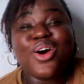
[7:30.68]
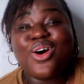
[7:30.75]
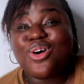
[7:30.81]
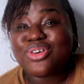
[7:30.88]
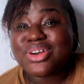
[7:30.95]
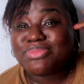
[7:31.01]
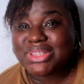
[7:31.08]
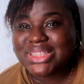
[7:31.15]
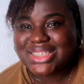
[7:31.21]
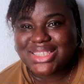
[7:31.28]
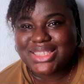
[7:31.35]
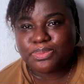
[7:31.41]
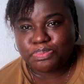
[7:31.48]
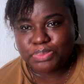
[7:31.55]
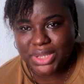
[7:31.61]
Only me to
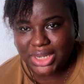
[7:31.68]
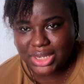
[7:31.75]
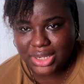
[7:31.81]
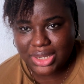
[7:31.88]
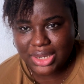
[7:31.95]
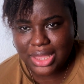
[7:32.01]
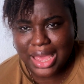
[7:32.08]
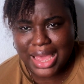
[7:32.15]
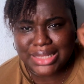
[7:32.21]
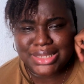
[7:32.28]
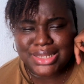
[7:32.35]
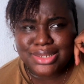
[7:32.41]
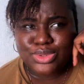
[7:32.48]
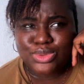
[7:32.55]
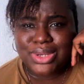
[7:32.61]
spin. I
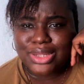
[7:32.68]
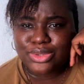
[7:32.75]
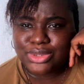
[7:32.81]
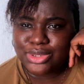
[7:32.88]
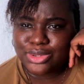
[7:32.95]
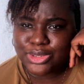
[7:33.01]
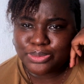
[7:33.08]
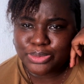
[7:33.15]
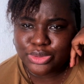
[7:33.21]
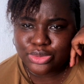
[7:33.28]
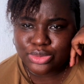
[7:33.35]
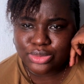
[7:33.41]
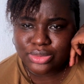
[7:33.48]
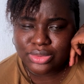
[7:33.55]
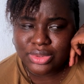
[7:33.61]
said they took her to the
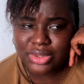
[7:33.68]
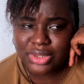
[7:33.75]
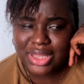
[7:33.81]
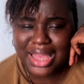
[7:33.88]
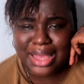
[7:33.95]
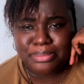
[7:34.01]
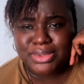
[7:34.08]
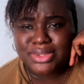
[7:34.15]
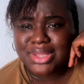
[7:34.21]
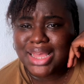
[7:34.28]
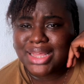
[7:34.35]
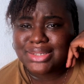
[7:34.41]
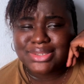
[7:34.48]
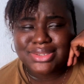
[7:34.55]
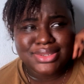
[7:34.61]
hospital.
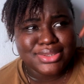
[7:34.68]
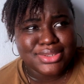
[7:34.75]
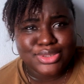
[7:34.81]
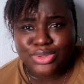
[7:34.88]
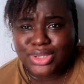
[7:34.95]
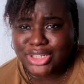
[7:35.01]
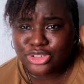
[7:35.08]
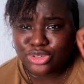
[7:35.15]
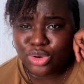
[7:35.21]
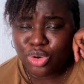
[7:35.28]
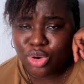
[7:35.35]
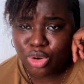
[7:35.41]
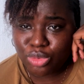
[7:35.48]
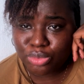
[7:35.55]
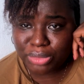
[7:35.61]
And the owner did not
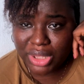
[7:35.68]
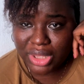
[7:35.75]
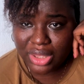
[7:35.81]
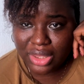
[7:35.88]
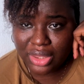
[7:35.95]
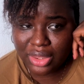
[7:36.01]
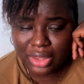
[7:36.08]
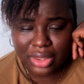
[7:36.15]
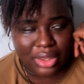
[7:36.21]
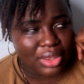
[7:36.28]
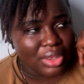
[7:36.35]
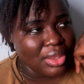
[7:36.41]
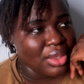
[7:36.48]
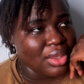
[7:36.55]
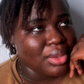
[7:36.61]
call me
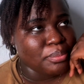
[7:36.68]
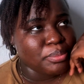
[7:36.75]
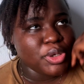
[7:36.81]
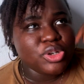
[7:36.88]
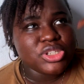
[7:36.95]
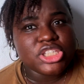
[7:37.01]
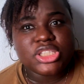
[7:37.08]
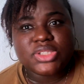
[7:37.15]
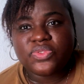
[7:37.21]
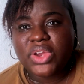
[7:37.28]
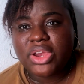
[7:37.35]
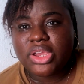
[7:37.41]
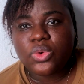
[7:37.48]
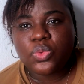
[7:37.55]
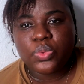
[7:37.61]
because it's
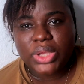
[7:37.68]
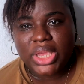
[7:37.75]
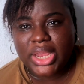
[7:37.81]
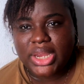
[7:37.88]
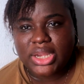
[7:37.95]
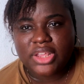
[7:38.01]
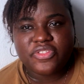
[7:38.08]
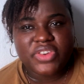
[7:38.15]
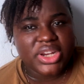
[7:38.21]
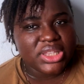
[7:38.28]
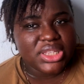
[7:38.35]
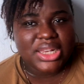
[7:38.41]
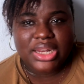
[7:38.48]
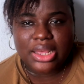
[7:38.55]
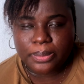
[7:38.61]
very weird. If
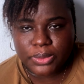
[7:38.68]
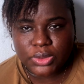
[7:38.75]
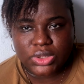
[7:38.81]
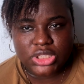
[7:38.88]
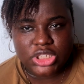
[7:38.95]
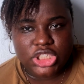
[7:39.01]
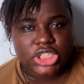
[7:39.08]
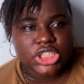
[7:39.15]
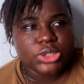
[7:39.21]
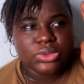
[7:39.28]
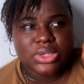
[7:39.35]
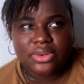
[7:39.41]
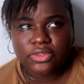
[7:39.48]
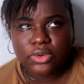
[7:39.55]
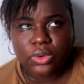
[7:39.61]
anything had happened to Tisha, she would
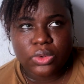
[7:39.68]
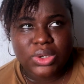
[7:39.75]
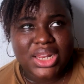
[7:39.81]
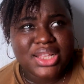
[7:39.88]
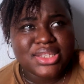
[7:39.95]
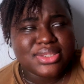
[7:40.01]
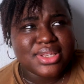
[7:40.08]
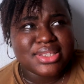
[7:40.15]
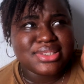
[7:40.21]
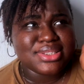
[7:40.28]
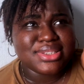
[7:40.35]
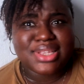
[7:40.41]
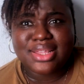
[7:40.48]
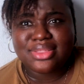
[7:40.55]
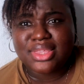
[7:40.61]
have called. And I started
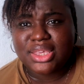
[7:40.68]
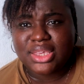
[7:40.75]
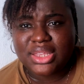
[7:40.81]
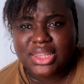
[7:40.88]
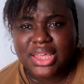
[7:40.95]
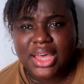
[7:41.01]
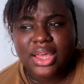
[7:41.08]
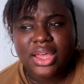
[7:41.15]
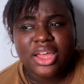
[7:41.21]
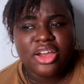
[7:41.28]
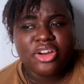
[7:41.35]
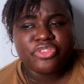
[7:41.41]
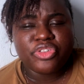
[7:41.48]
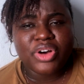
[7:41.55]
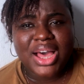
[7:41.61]
thinking that
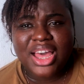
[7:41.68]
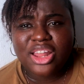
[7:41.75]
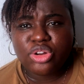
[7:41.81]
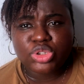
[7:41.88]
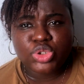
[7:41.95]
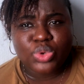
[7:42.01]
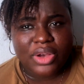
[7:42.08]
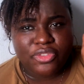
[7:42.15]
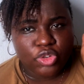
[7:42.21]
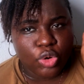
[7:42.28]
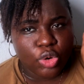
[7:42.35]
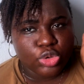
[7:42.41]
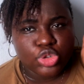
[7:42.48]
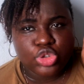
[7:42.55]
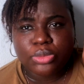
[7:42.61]
for her not to have
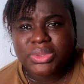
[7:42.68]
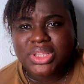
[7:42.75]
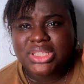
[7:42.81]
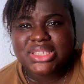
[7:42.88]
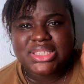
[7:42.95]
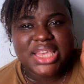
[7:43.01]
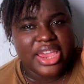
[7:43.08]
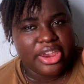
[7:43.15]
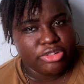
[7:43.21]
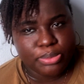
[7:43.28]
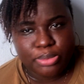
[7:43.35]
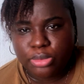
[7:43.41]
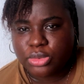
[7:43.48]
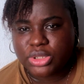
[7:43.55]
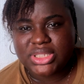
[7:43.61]
called, something
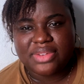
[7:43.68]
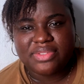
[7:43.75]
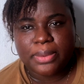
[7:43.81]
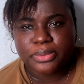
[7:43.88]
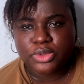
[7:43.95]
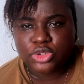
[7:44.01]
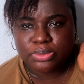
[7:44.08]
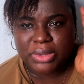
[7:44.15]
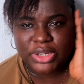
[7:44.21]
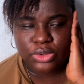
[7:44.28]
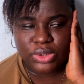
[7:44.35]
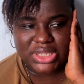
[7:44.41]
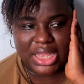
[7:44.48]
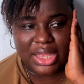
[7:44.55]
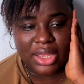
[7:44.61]
terrible must have happened to my
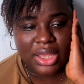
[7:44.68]
daughter.